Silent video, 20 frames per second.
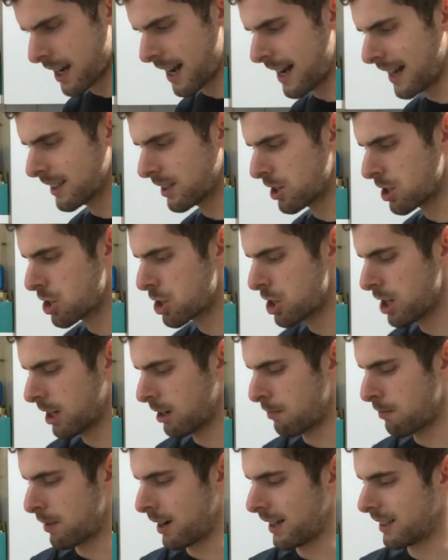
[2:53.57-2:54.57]
add the
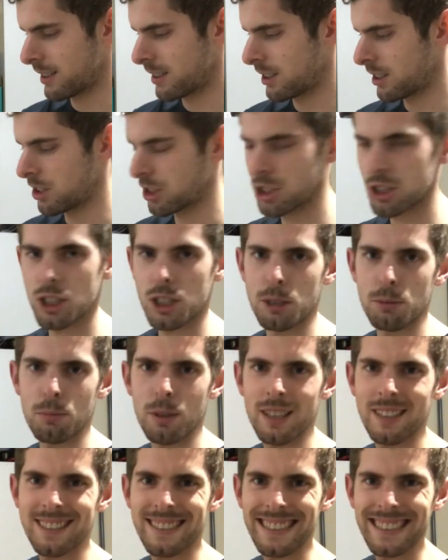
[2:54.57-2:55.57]
chicken breasts. Chicken
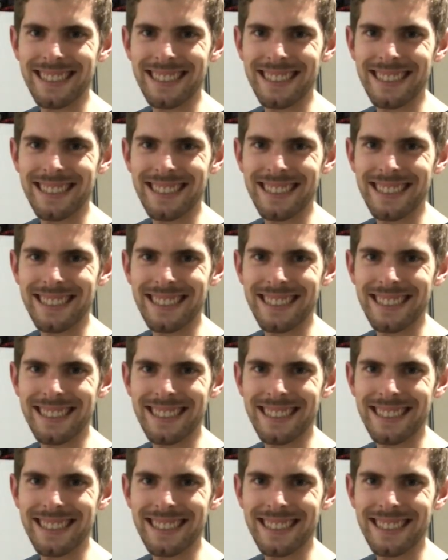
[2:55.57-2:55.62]
breasts.